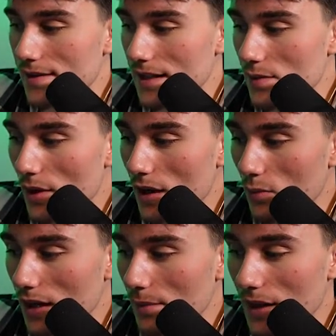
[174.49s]
That's why I
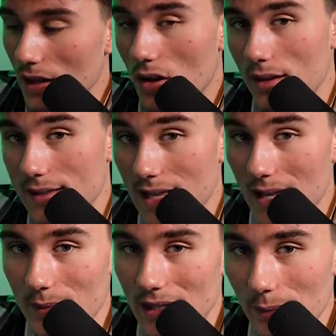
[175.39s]
recommend it all the
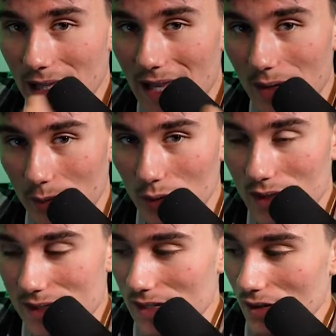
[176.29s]
time, and I'm glad I'm doing
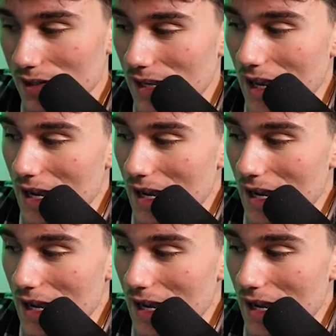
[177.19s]
this series